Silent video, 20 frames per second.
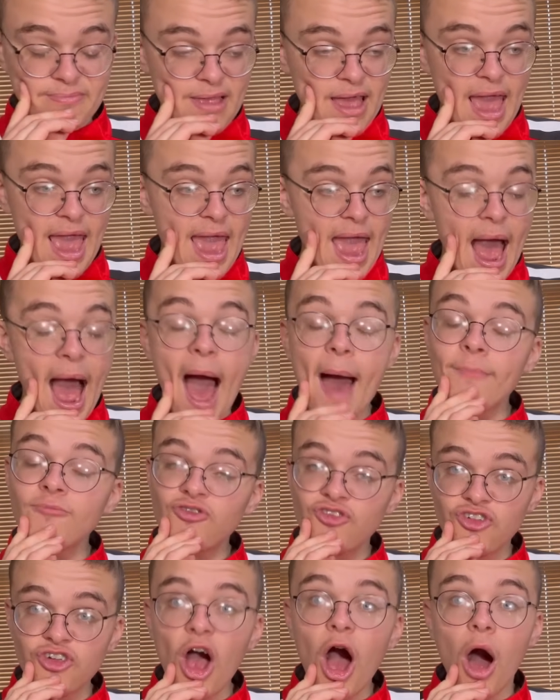It, I'm
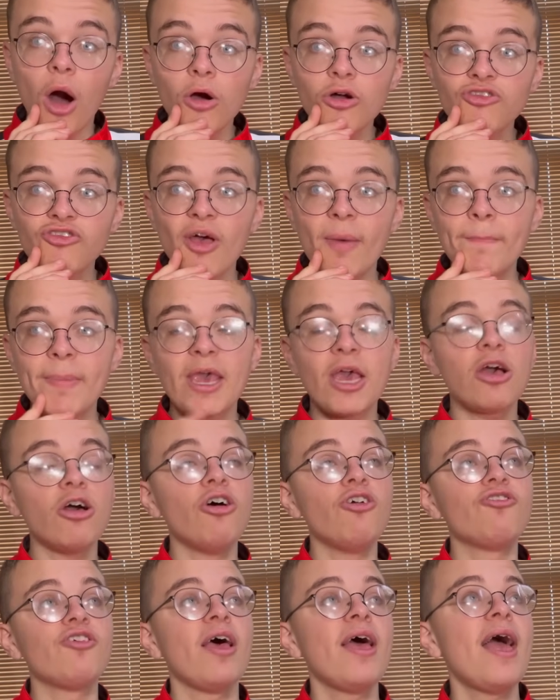shocked
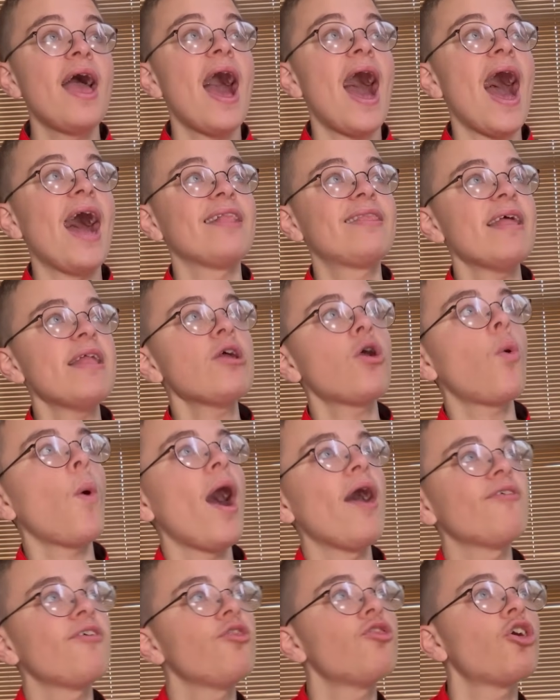because I didn't
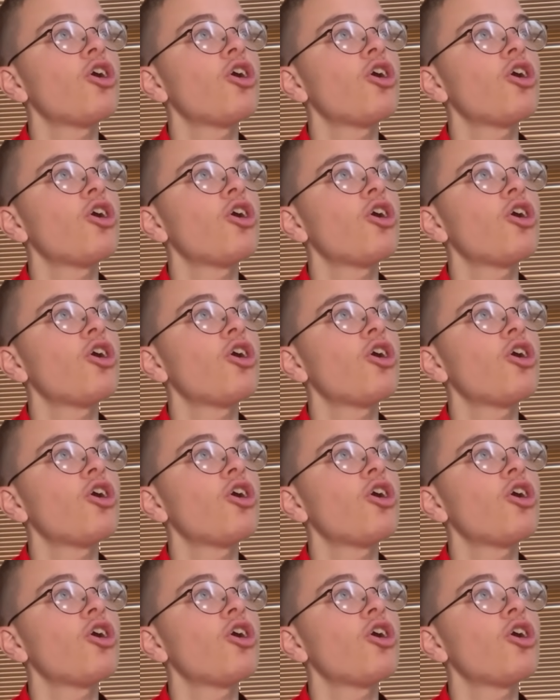quite think the